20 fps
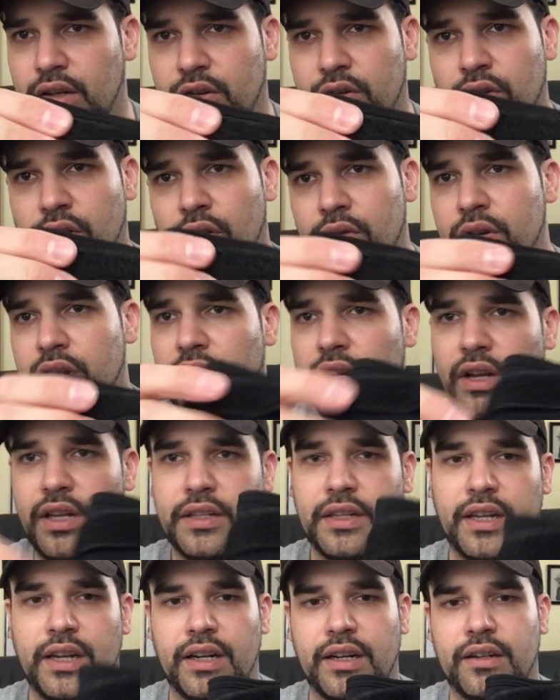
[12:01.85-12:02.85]
glued it on
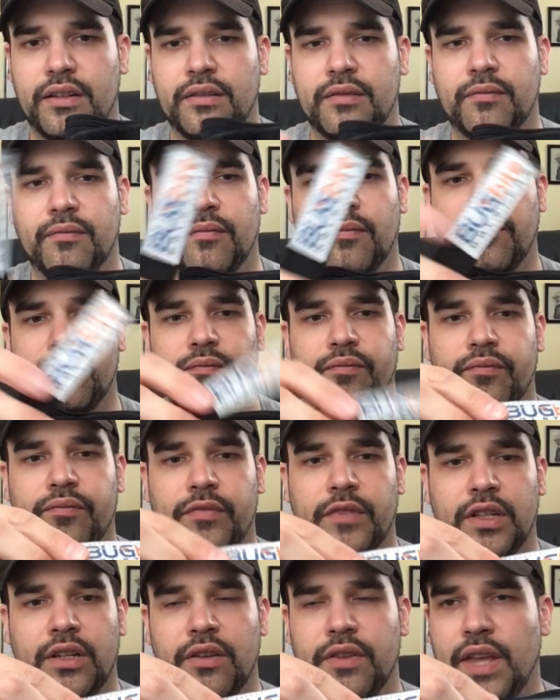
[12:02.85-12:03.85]
there.
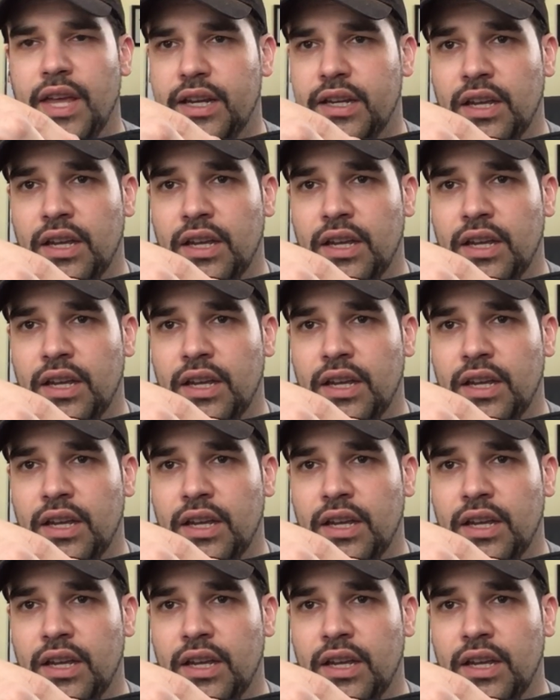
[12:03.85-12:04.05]
That